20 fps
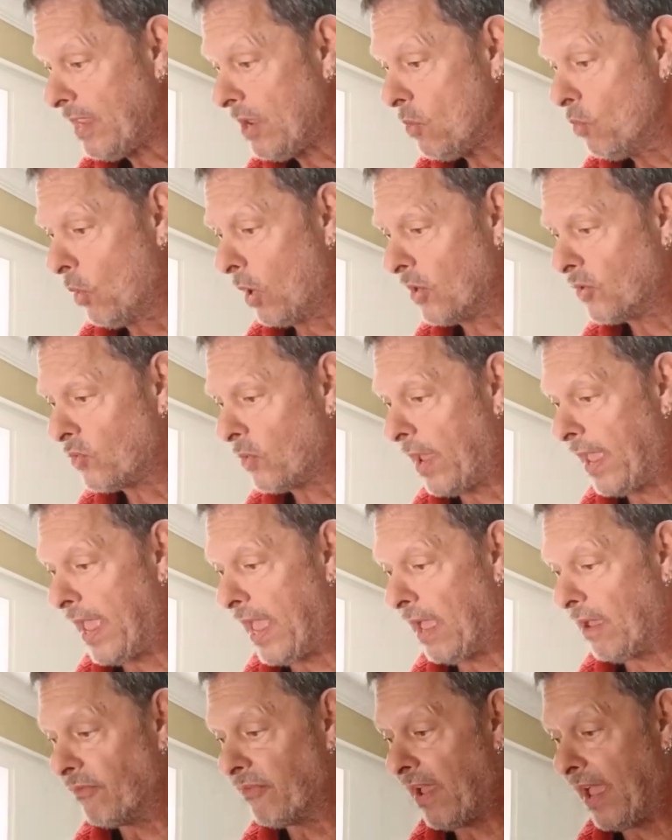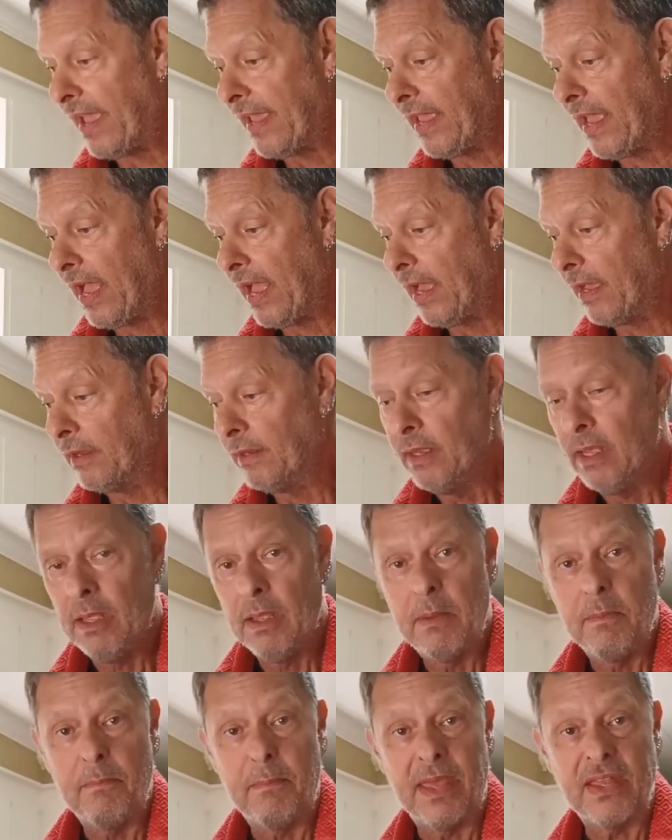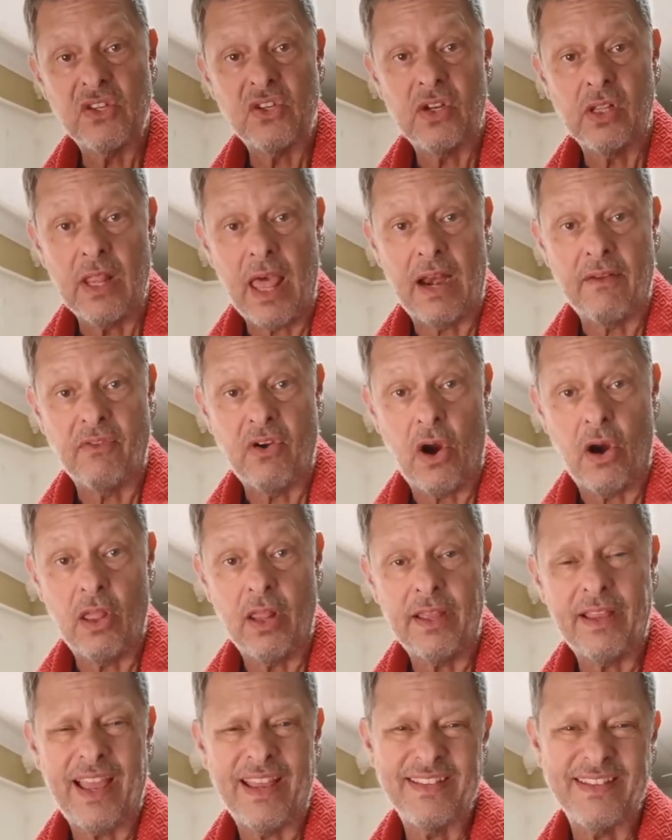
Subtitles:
What else do I have? I minced a lot of garlic.